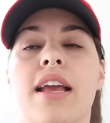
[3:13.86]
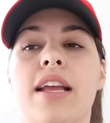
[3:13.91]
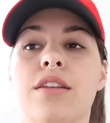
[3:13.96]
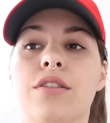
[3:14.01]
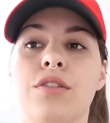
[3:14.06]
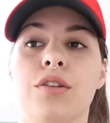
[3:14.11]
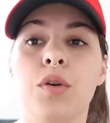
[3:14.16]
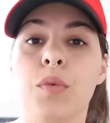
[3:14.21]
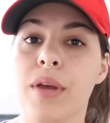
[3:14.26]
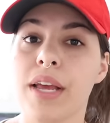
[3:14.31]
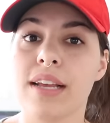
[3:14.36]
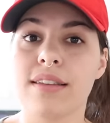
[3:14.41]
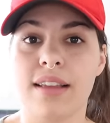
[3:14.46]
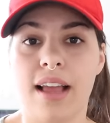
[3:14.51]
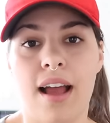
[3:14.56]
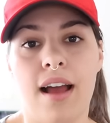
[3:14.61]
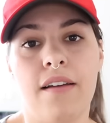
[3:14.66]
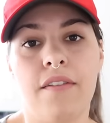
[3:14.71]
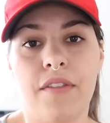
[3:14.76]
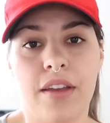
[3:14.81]
in 2 weeks
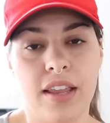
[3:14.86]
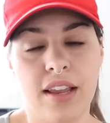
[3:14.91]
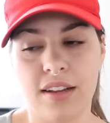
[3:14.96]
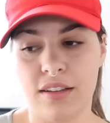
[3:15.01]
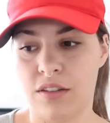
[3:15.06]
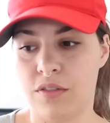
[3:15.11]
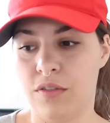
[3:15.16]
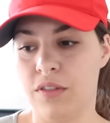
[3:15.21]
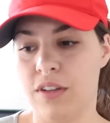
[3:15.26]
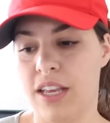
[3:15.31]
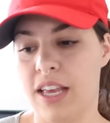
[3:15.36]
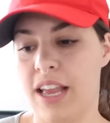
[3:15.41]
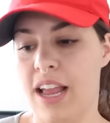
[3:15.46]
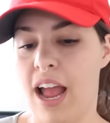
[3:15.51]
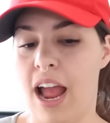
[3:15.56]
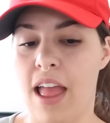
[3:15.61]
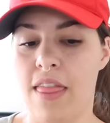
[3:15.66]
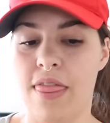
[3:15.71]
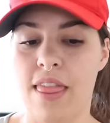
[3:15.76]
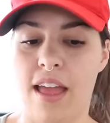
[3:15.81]
I have Phoenix
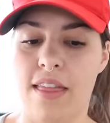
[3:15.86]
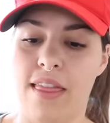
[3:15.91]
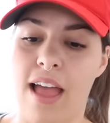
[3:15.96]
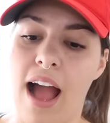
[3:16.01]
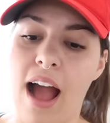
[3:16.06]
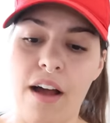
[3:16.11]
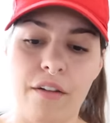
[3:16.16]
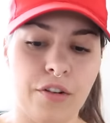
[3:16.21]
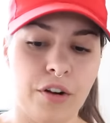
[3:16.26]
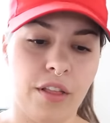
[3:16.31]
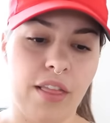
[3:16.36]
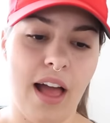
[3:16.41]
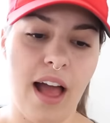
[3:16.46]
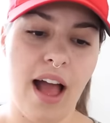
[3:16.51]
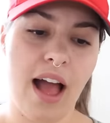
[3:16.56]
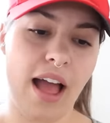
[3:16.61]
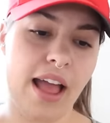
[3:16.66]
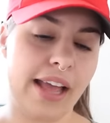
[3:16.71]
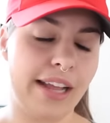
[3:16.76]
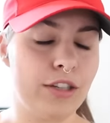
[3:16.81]
Flea, and then after
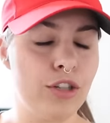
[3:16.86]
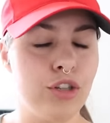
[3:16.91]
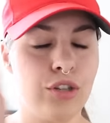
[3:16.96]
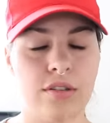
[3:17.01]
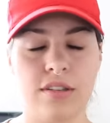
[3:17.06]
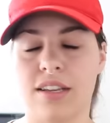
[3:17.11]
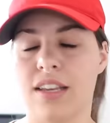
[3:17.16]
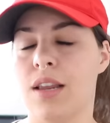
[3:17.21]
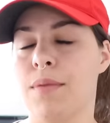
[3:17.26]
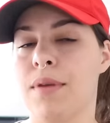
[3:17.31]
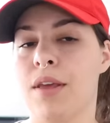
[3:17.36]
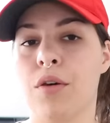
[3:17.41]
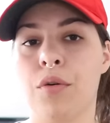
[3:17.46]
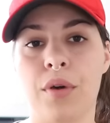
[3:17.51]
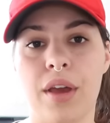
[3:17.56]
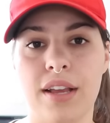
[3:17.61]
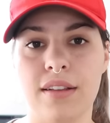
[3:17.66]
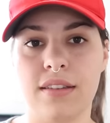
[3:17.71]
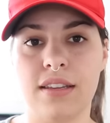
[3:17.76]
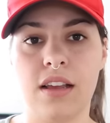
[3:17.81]
that it's just gonna be
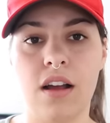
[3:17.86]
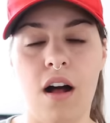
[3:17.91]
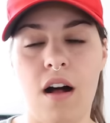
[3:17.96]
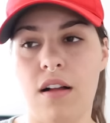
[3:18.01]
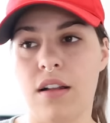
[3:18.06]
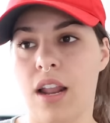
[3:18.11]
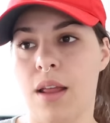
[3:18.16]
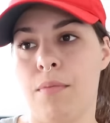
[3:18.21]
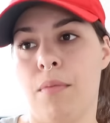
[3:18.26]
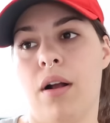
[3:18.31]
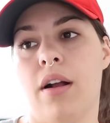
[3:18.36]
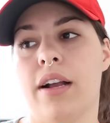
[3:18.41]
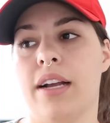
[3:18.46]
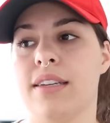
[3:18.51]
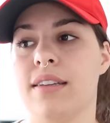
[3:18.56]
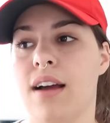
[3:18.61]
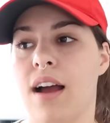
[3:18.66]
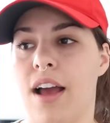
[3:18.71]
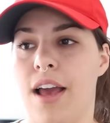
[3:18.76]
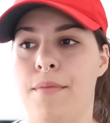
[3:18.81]
crazy holiday
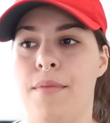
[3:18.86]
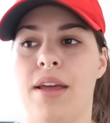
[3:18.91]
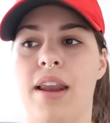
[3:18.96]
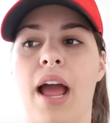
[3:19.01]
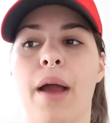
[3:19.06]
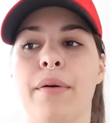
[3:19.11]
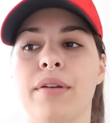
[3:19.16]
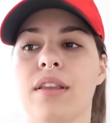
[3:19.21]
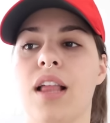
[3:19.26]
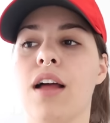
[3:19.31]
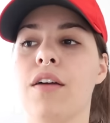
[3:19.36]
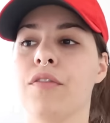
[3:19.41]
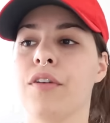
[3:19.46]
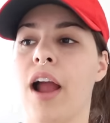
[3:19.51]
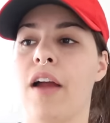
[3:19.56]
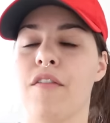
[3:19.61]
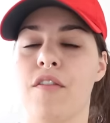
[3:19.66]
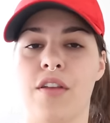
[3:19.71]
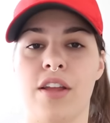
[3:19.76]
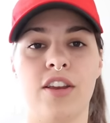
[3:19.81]
market time, and I would love
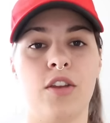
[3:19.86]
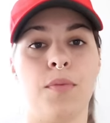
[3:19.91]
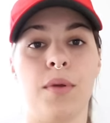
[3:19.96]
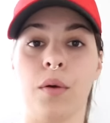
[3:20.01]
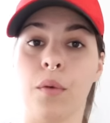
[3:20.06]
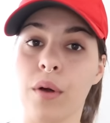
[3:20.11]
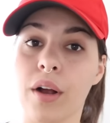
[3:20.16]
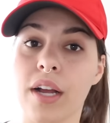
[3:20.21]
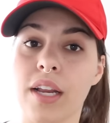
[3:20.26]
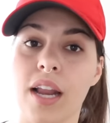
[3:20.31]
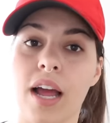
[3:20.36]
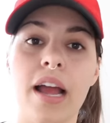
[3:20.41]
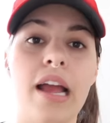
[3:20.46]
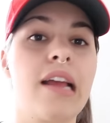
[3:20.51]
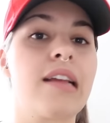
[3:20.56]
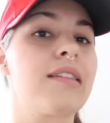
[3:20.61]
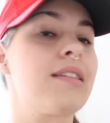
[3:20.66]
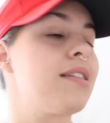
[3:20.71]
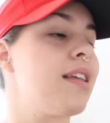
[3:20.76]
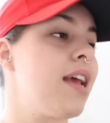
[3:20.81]
for everything to be
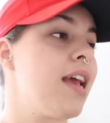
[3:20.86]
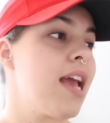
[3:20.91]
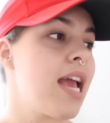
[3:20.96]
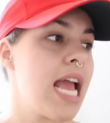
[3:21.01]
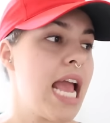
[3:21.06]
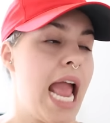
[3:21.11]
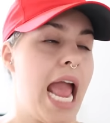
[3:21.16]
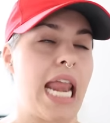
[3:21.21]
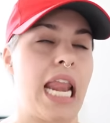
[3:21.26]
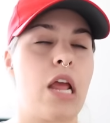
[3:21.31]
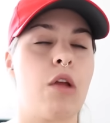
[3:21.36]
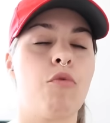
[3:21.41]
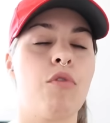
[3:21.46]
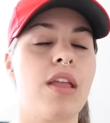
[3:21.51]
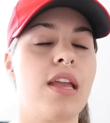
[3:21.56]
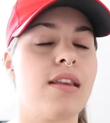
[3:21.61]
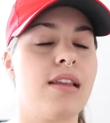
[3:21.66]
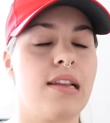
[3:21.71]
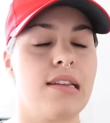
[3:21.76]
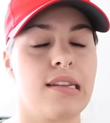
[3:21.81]
organized. And I
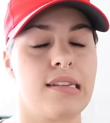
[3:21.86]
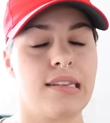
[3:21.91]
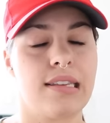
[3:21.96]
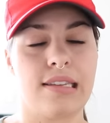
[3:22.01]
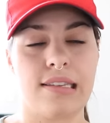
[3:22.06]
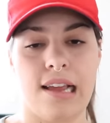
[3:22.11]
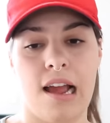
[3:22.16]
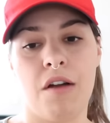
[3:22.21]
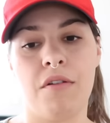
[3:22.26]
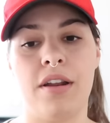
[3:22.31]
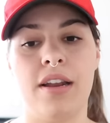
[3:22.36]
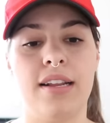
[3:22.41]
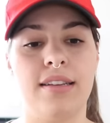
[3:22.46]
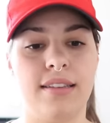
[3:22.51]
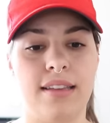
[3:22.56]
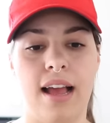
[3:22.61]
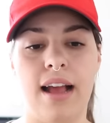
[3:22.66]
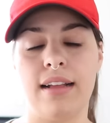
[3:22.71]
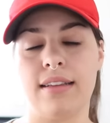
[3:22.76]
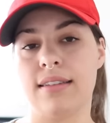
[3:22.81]
really need to sit down and
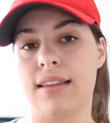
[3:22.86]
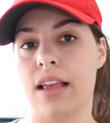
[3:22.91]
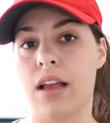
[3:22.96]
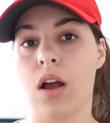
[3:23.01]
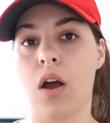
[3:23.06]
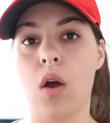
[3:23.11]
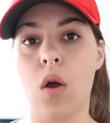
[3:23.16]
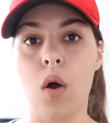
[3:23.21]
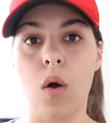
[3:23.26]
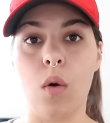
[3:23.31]
assess like